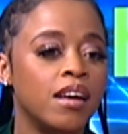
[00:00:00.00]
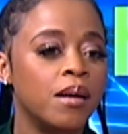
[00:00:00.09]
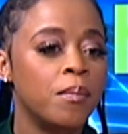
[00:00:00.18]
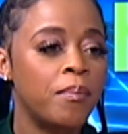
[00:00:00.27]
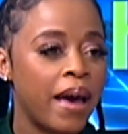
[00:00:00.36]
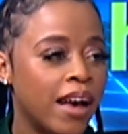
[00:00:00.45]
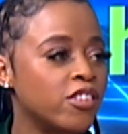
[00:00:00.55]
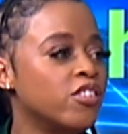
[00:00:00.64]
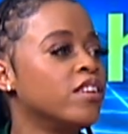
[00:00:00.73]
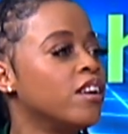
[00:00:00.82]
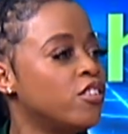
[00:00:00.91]

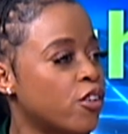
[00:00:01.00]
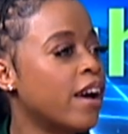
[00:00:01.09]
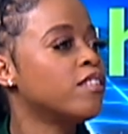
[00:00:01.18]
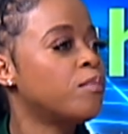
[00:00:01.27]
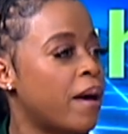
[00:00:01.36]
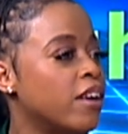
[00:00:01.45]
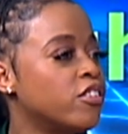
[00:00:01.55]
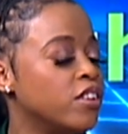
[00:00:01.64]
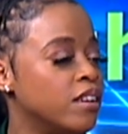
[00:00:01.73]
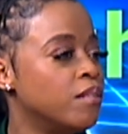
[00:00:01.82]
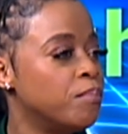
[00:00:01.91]
passion attracts
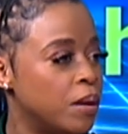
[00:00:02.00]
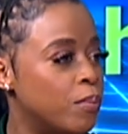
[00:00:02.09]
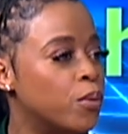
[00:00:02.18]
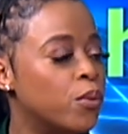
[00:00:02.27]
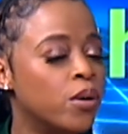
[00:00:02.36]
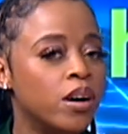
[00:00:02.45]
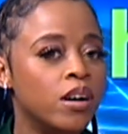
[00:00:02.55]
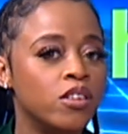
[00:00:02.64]
passionate people.